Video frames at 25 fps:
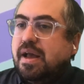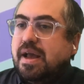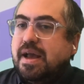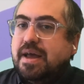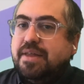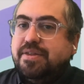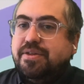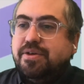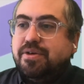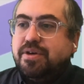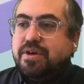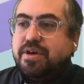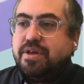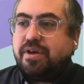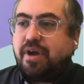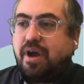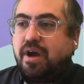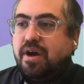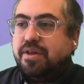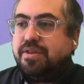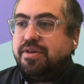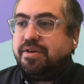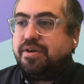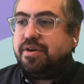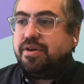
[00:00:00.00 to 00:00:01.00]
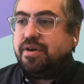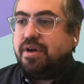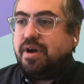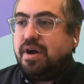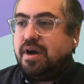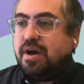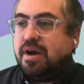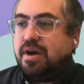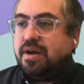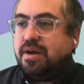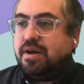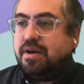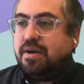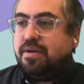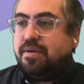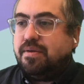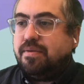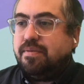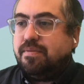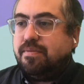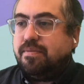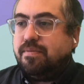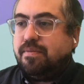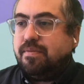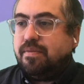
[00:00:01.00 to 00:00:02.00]
And the only other
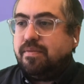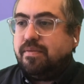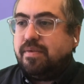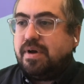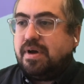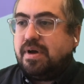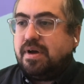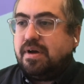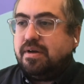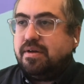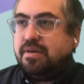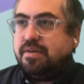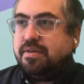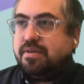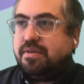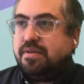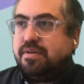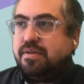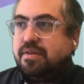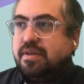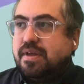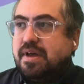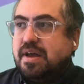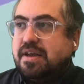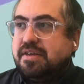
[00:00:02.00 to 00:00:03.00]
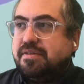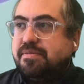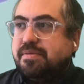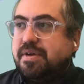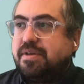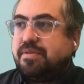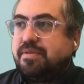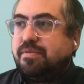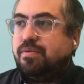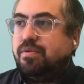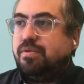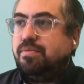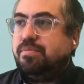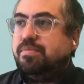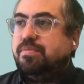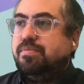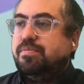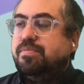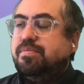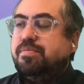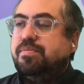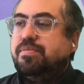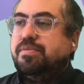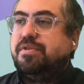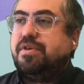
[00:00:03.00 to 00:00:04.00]
aspect we'd
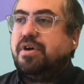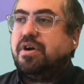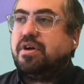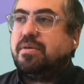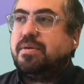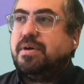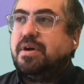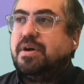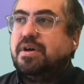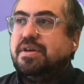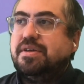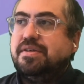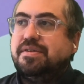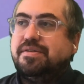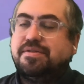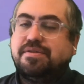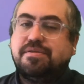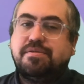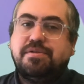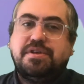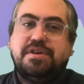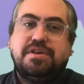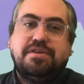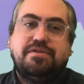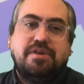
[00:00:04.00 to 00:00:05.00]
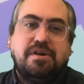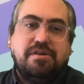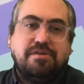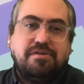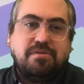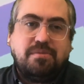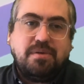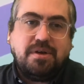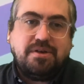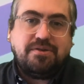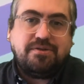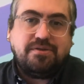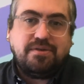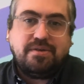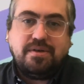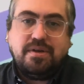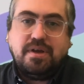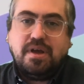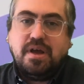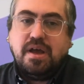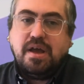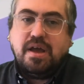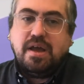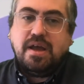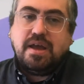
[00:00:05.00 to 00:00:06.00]
talk about is 3D transformation.
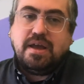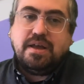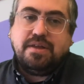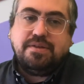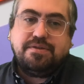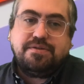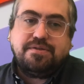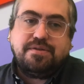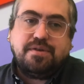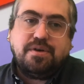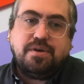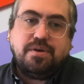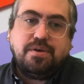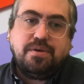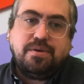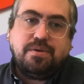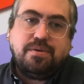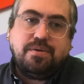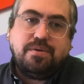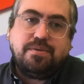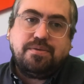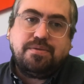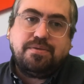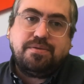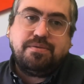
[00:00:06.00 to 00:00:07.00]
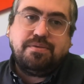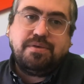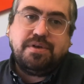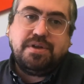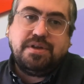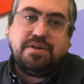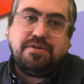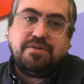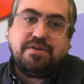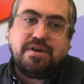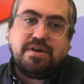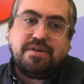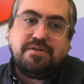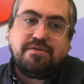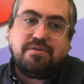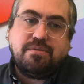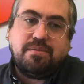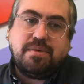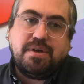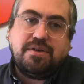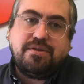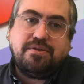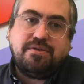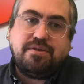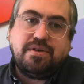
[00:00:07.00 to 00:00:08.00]
And so 3D
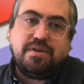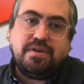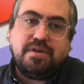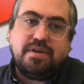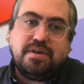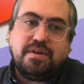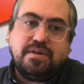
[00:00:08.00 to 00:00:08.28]
transformation